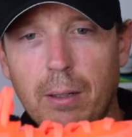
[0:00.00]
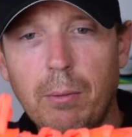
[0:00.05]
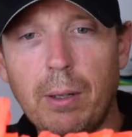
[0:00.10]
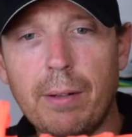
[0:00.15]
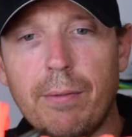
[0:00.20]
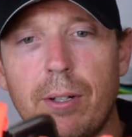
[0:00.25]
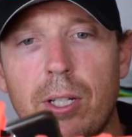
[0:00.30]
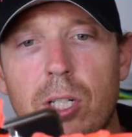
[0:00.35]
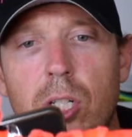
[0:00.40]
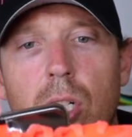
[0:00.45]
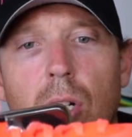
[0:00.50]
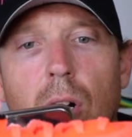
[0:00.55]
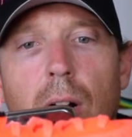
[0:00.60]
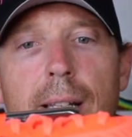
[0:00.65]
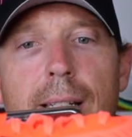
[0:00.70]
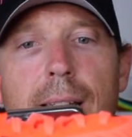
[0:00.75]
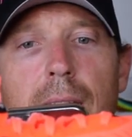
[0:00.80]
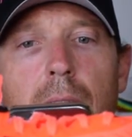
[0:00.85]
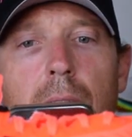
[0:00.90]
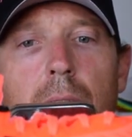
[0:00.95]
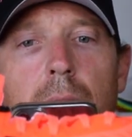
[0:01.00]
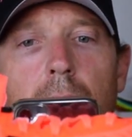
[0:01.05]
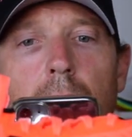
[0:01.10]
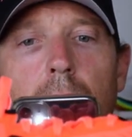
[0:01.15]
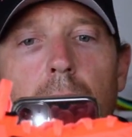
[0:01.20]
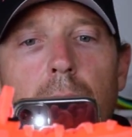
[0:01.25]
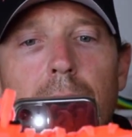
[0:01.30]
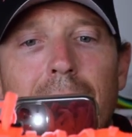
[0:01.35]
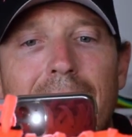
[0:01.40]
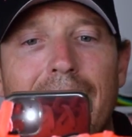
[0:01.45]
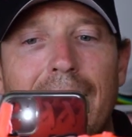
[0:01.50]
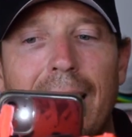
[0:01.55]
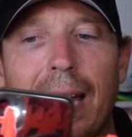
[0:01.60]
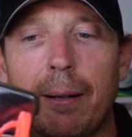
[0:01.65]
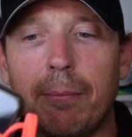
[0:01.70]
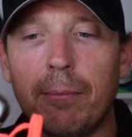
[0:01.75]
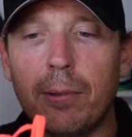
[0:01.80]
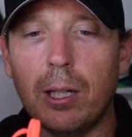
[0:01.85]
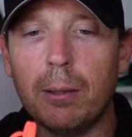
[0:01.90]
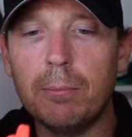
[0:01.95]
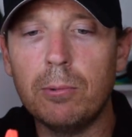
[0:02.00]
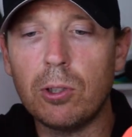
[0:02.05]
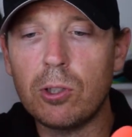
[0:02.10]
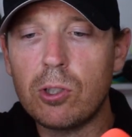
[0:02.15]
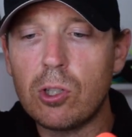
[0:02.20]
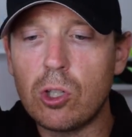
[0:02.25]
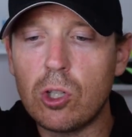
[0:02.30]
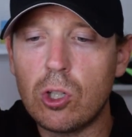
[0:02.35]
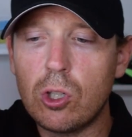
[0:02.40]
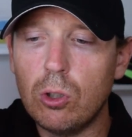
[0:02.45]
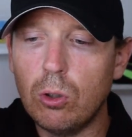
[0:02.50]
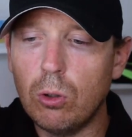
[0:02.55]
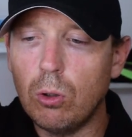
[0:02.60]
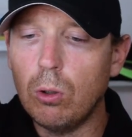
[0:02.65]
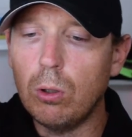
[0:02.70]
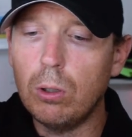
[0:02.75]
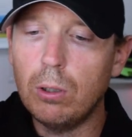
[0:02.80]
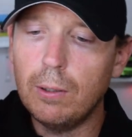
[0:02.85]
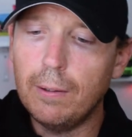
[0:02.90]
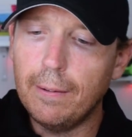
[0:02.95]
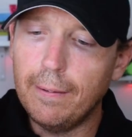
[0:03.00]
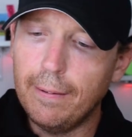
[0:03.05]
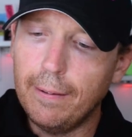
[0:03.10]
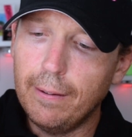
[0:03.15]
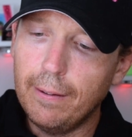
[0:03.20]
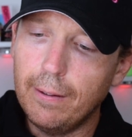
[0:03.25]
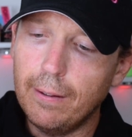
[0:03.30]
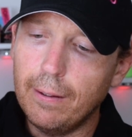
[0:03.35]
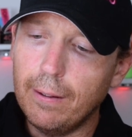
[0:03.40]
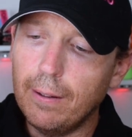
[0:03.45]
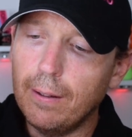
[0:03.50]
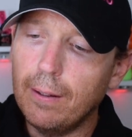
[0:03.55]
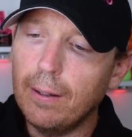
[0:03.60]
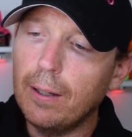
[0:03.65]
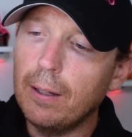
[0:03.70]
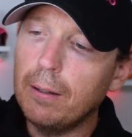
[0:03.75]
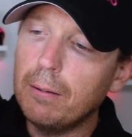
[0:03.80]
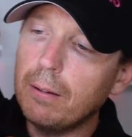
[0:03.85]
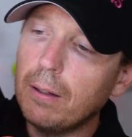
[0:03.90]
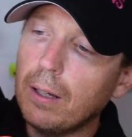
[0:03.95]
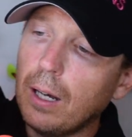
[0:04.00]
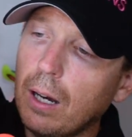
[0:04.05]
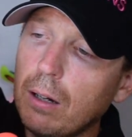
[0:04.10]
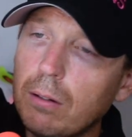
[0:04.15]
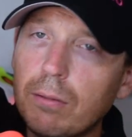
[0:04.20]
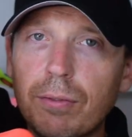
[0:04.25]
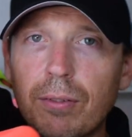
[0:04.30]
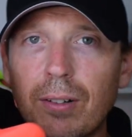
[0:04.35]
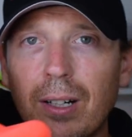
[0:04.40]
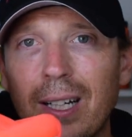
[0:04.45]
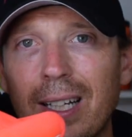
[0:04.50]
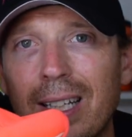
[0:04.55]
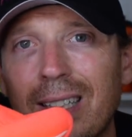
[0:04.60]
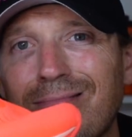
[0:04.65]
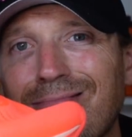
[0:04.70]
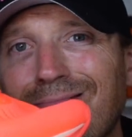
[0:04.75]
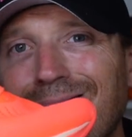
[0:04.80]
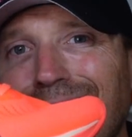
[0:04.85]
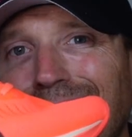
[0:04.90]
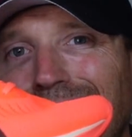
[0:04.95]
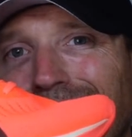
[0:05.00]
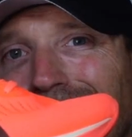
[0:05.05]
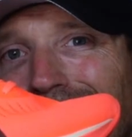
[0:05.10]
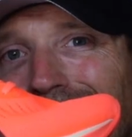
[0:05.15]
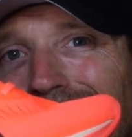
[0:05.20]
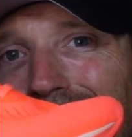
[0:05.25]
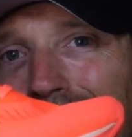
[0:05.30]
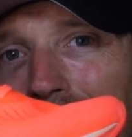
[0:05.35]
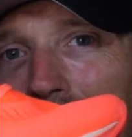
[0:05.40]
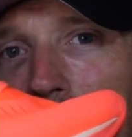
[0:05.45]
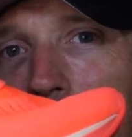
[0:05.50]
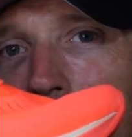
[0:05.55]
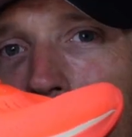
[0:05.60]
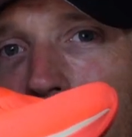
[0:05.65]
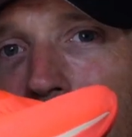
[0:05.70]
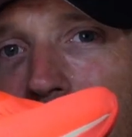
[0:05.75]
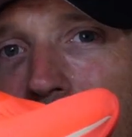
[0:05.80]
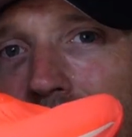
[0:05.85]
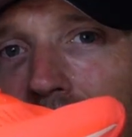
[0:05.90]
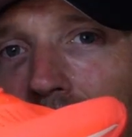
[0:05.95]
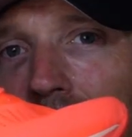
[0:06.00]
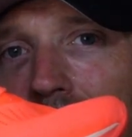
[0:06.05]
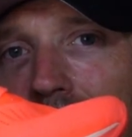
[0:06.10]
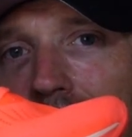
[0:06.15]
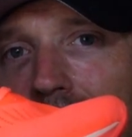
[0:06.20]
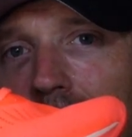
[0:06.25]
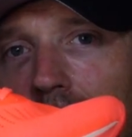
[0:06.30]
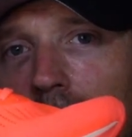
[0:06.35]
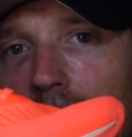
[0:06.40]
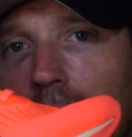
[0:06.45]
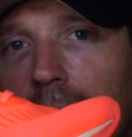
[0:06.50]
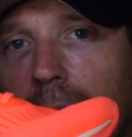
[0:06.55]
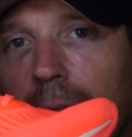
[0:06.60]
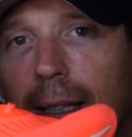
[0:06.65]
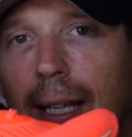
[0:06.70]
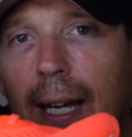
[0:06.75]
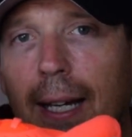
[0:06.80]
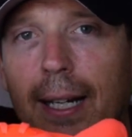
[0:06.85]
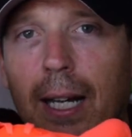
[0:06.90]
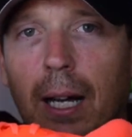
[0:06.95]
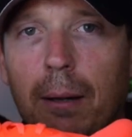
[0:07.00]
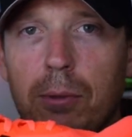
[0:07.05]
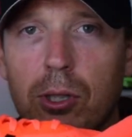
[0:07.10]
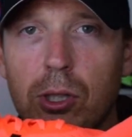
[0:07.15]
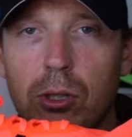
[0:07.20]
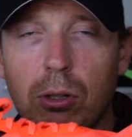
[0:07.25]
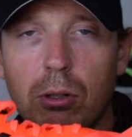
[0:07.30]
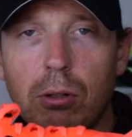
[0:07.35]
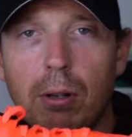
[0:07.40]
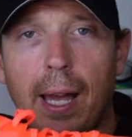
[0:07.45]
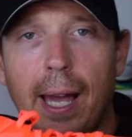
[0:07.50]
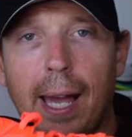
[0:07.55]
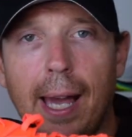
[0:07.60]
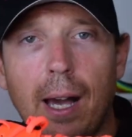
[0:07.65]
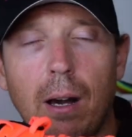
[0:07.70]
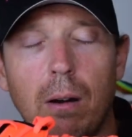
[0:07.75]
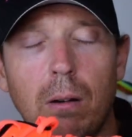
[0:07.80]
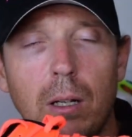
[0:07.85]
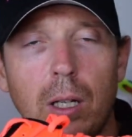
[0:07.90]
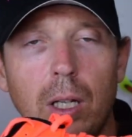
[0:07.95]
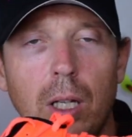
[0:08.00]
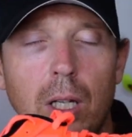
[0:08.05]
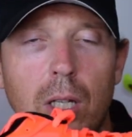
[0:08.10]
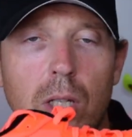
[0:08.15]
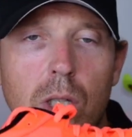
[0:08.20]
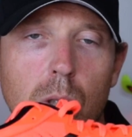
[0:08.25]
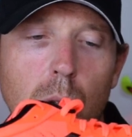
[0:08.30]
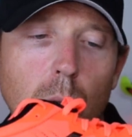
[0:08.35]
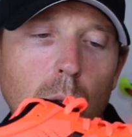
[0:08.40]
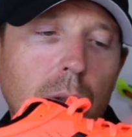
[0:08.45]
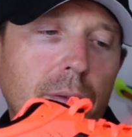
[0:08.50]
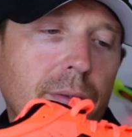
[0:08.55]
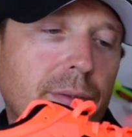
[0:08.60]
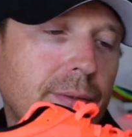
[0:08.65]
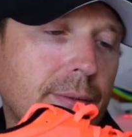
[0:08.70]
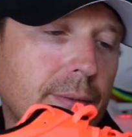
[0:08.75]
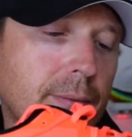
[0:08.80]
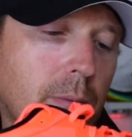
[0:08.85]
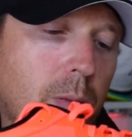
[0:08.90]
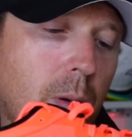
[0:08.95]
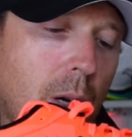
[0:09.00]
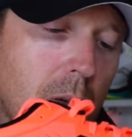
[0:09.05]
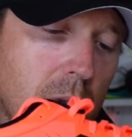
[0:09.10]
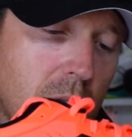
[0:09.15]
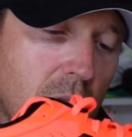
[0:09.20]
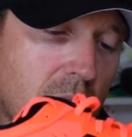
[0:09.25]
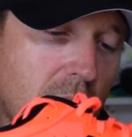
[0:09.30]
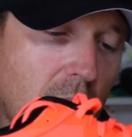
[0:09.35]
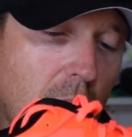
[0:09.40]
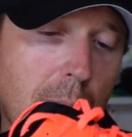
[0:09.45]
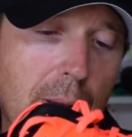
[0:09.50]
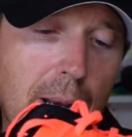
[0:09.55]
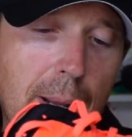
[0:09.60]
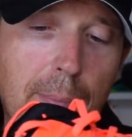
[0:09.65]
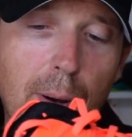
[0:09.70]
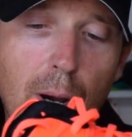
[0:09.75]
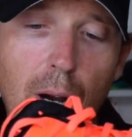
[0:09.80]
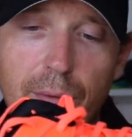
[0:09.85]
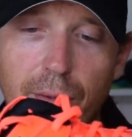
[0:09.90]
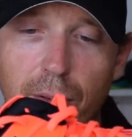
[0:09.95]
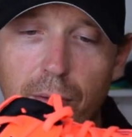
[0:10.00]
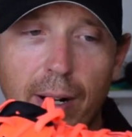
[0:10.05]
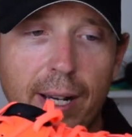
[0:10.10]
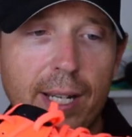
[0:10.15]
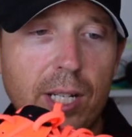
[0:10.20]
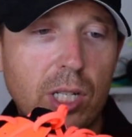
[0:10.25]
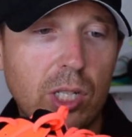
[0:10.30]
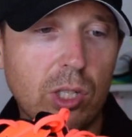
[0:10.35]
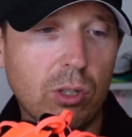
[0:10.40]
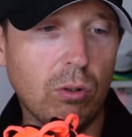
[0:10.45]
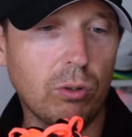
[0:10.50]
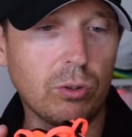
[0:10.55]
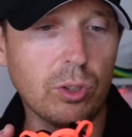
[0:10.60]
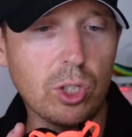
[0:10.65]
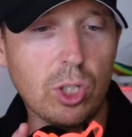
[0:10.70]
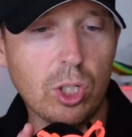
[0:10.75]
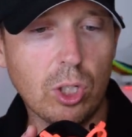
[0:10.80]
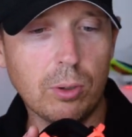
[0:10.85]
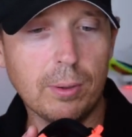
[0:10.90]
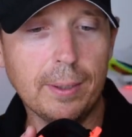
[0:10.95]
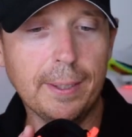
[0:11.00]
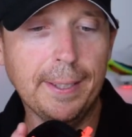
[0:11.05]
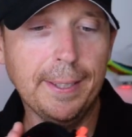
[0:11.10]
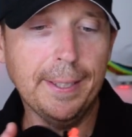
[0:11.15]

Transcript: Whether it shines it through on the camera, I'm not so sure. Hopefully, maybe a bit of science that comes through how sort of, well, just how many perforations are on the shoe.